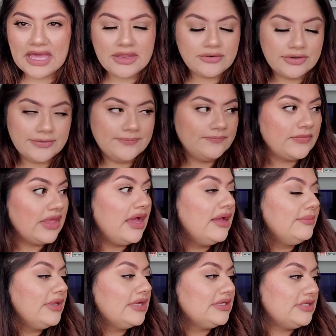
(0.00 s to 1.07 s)
I don't know
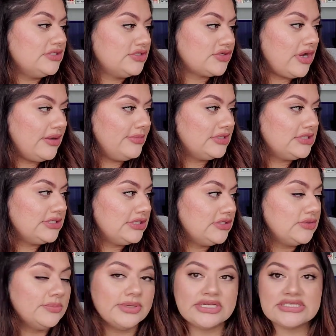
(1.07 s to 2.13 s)
I'm not going to describe it to
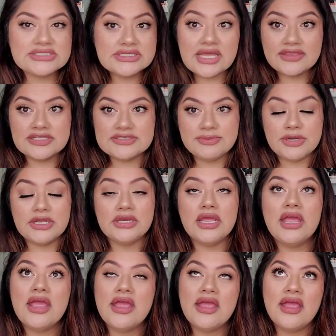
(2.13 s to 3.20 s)
you but it's not this brand
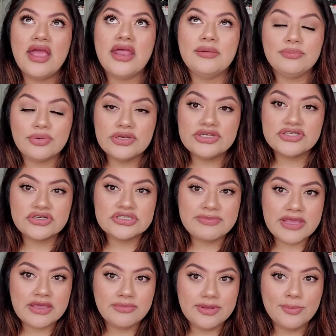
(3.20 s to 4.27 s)
and I'm pretty sure it's
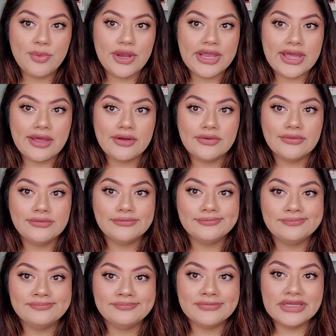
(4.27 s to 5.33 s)
making me break out
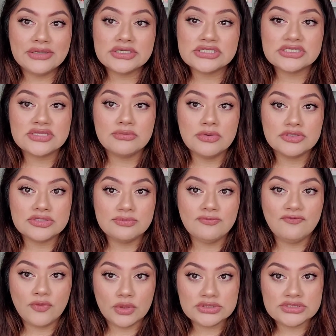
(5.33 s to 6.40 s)
which is the most
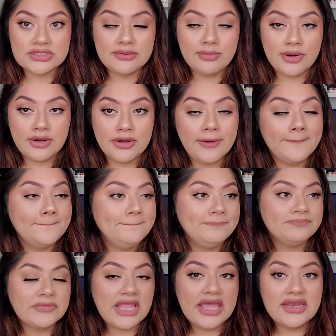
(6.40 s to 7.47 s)
unfortunate part
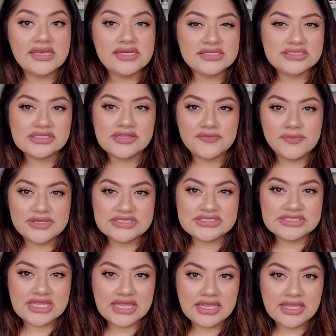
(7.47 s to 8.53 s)
and it doesn't leave my
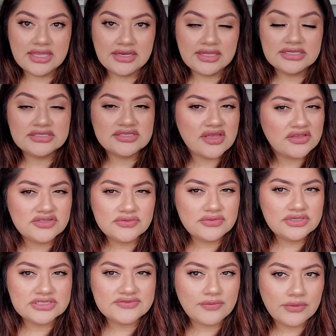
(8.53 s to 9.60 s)
skin it's
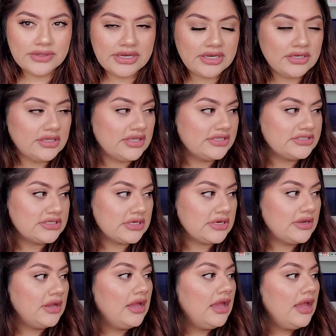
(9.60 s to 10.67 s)
also an exfoliating
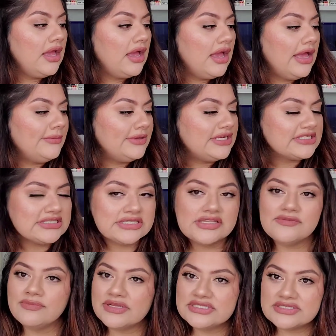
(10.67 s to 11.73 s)
cleanser um, it doesn't
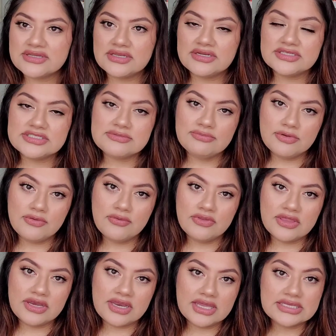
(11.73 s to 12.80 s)
leave my skin as
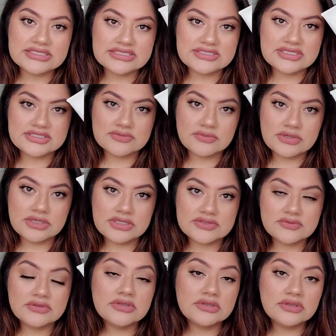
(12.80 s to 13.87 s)
smooth and nice as this one
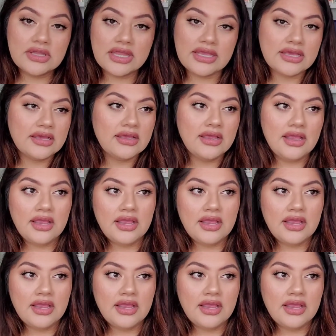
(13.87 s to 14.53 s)
this one like